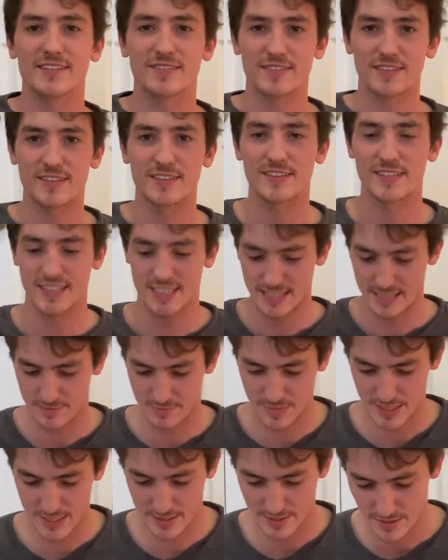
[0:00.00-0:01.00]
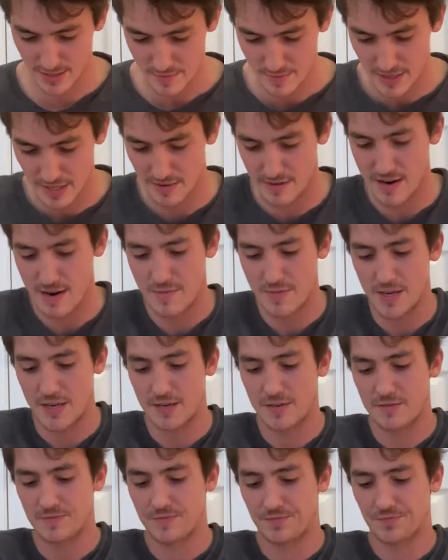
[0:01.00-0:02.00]
for Mr. Lemon Grabb
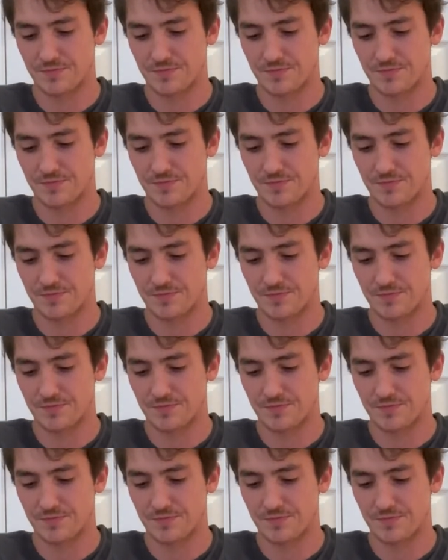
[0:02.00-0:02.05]
here,